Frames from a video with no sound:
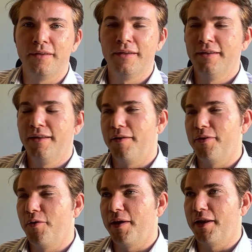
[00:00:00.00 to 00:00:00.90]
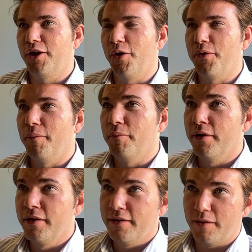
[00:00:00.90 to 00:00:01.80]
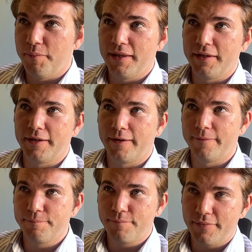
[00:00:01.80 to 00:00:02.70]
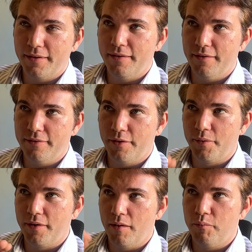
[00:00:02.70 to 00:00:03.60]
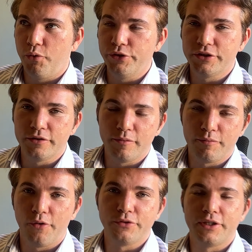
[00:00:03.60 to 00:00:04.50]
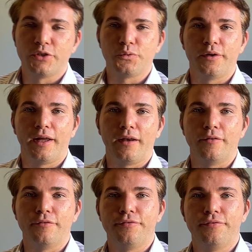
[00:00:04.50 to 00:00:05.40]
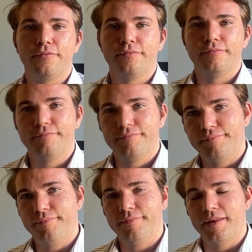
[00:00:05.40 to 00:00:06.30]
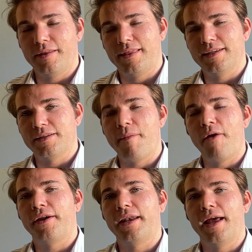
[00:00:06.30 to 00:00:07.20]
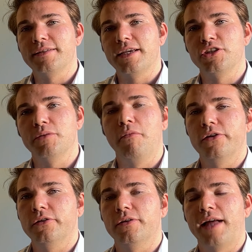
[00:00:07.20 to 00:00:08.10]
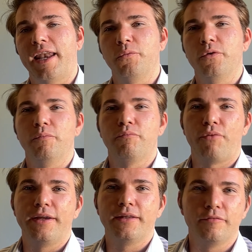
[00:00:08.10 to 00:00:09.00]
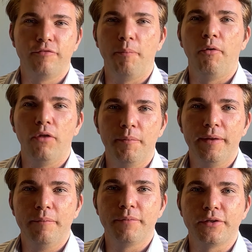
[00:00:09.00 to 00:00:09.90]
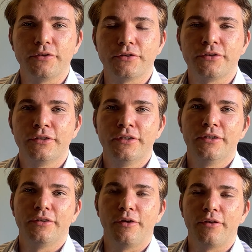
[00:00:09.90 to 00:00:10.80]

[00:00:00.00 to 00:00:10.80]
know I'm kind of going on, but there'll be like a point of the process where kind of this Americanization model kind of will break football a bit because